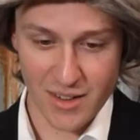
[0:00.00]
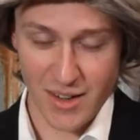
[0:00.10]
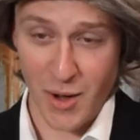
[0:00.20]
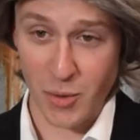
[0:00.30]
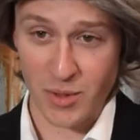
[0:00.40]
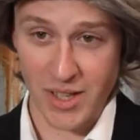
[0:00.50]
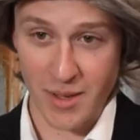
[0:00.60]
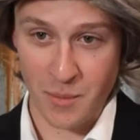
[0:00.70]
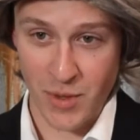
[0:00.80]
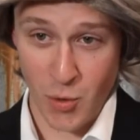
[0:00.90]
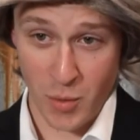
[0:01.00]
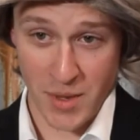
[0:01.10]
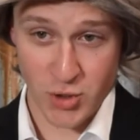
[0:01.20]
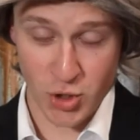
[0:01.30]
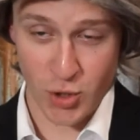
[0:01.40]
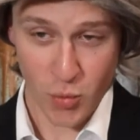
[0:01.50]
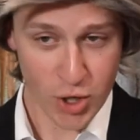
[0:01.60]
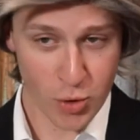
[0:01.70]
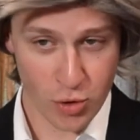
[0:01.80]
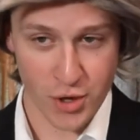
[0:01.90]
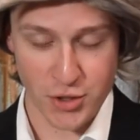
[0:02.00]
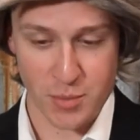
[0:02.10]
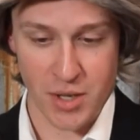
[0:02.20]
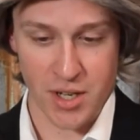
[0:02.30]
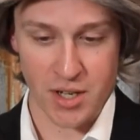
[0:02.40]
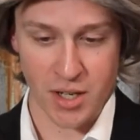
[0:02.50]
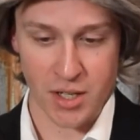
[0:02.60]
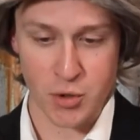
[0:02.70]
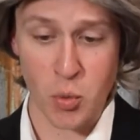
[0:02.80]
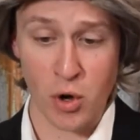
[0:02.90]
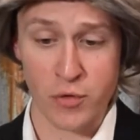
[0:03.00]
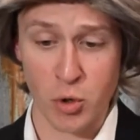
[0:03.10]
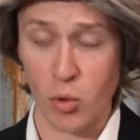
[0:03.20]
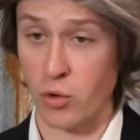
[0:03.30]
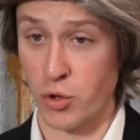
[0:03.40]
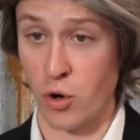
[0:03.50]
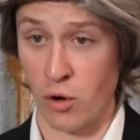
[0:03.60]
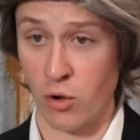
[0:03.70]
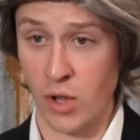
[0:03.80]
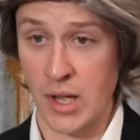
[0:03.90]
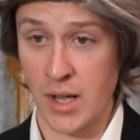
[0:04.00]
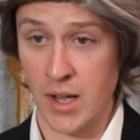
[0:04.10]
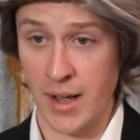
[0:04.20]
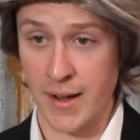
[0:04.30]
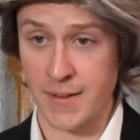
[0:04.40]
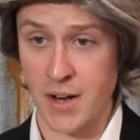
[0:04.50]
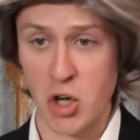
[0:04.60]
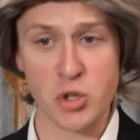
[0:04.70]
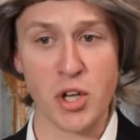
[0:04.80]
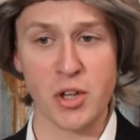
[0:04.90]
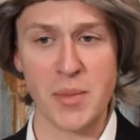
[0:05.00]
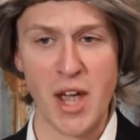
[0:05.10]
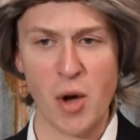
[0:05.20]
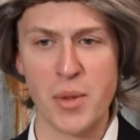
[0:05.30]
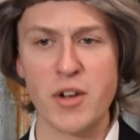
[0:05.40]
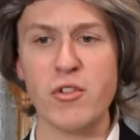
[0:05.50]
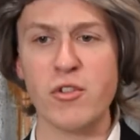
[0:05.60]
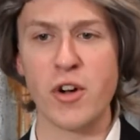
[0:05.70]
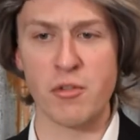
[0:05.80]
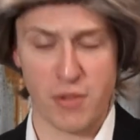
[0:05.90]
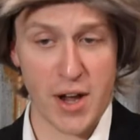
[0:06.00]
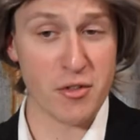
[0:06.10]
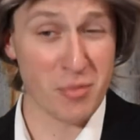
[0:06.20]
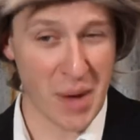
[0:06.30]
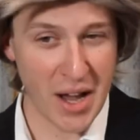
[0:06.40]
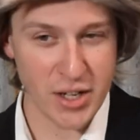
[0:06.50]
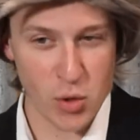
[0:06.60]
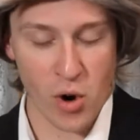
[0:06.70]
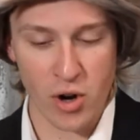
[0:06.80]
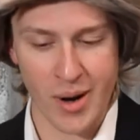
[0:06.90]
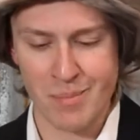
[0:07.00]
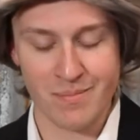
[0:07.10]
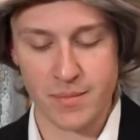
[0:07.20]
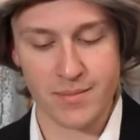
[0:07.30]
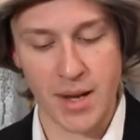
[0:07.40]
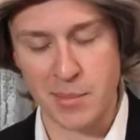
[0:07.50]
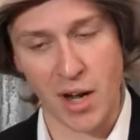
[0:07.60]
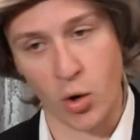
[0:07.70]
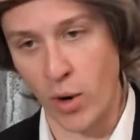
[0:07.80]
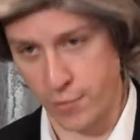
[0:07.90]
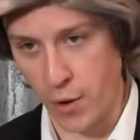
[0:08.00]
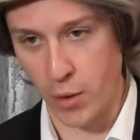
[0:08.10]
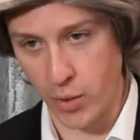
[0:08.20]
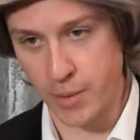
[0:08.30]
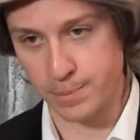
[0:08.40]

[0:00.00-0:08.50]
Now, Liam, you were messaging what you thought to be a 12 year old girl, and now you're telling me how big of a fan of mine you are? I'm, I'm not quite following.